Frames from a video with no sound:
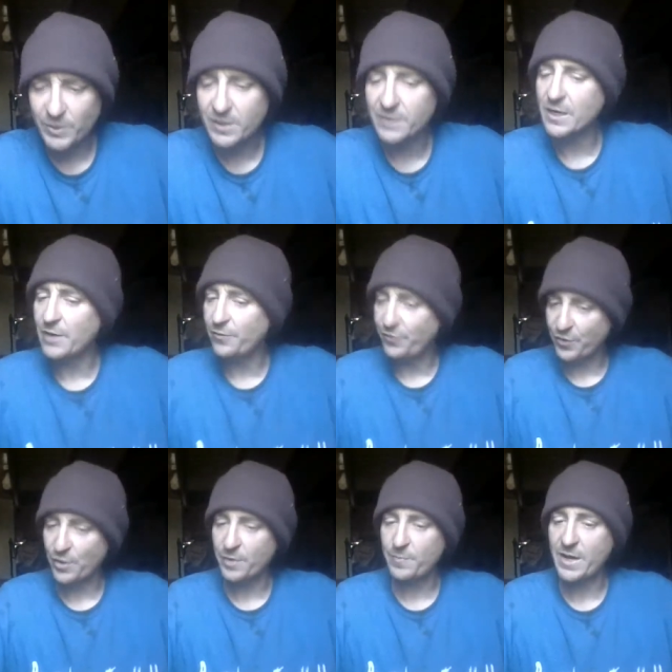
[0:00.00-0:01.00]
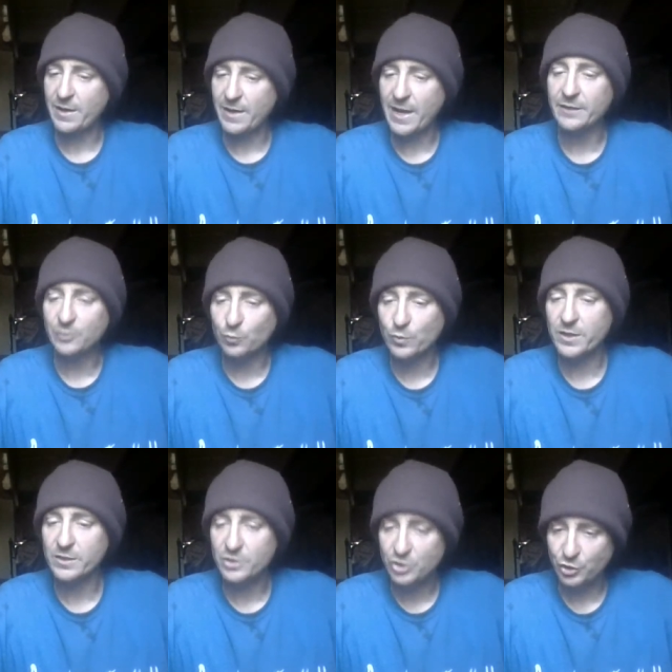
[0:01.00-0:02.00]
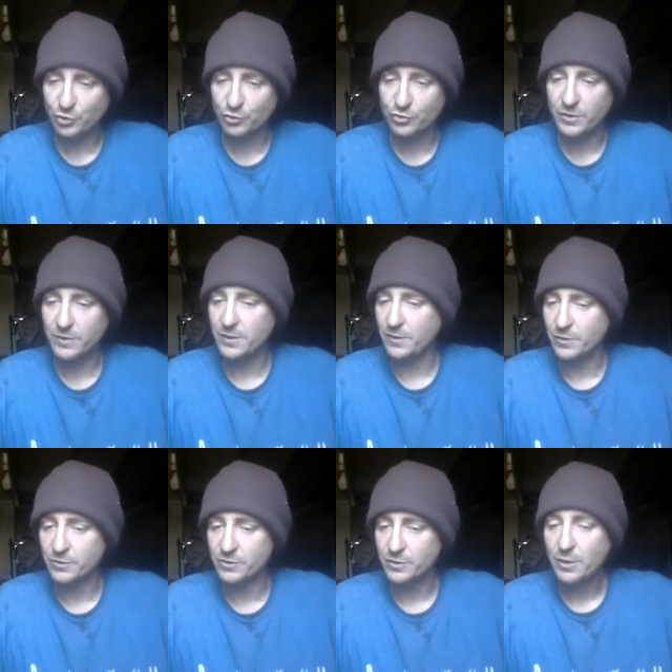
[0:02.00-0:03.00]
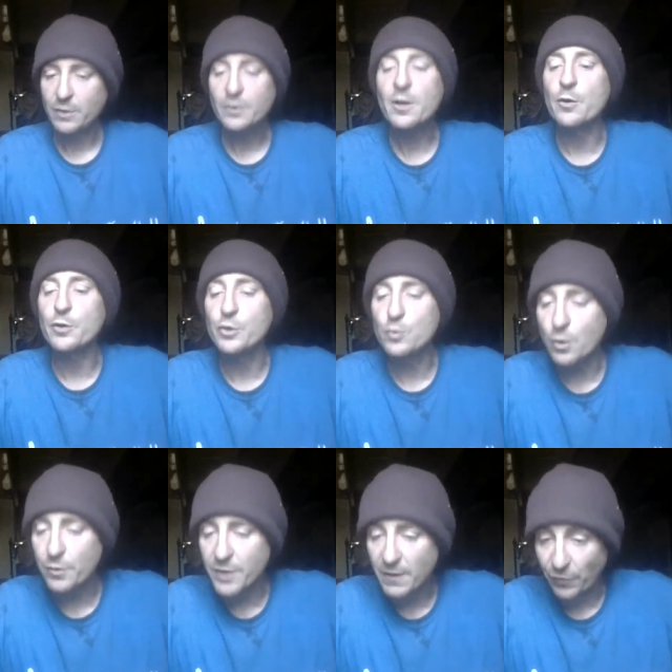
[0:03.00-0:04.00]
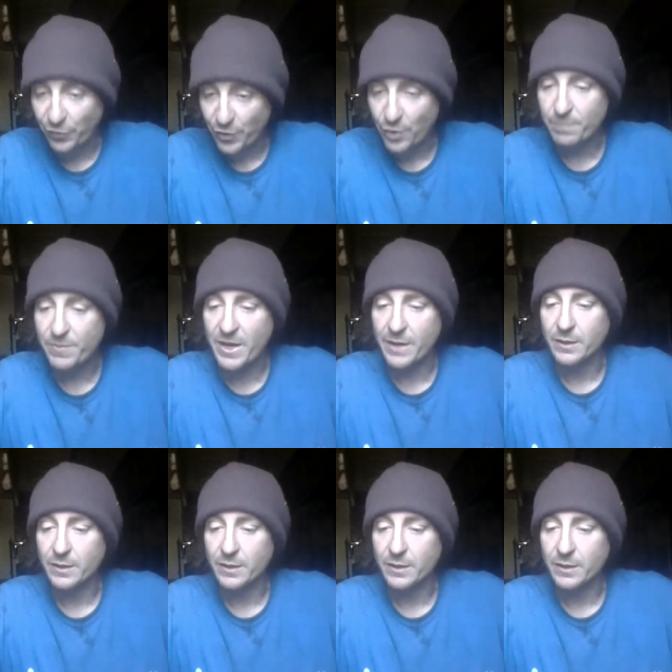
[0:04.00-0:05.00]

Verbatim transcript: because I thought about how to raise children, then there's no, you all never thought about it.